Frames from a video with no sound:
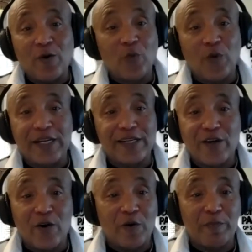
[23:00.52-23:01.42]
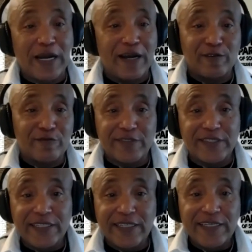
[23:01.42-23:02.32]
want to know about
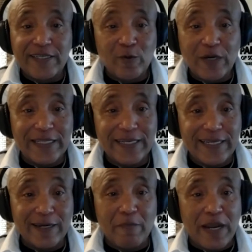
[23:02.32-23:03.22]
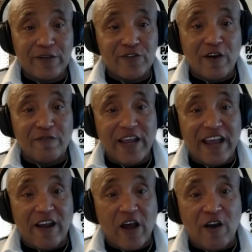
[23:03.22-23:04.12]
whether you get a Microsoft
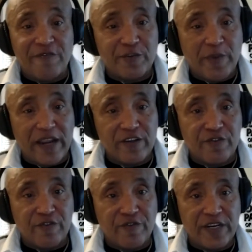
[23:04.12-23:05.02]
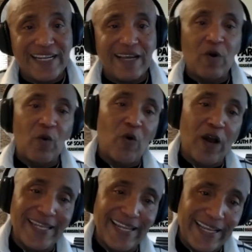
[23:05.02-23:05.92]
Office package for free. They want
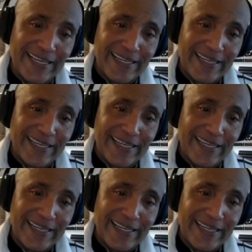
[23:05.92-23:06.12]
one link,